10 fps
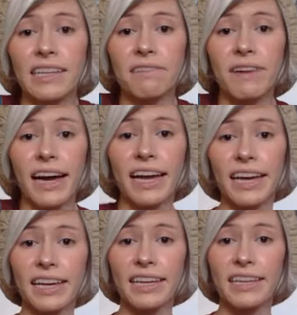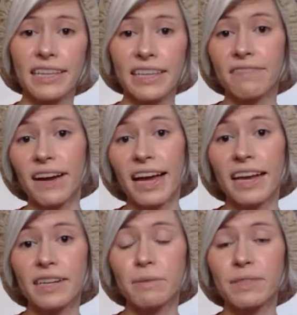if I
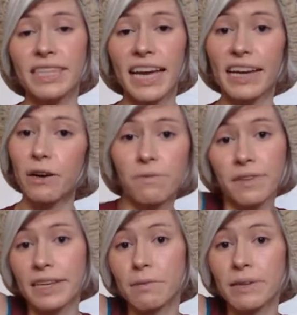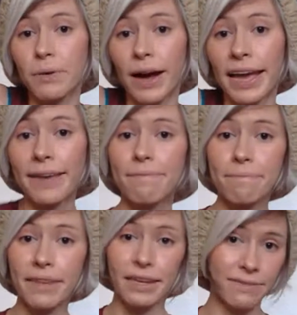end up staying, hopefully it'll be quiet,
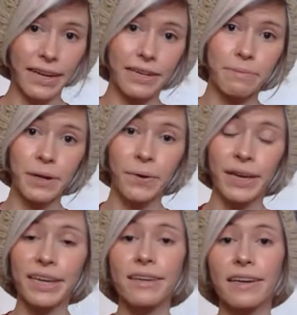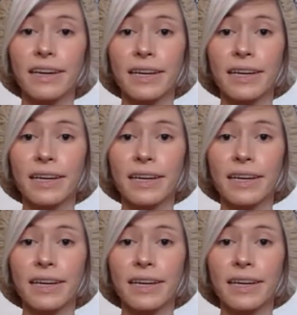and if I end up going,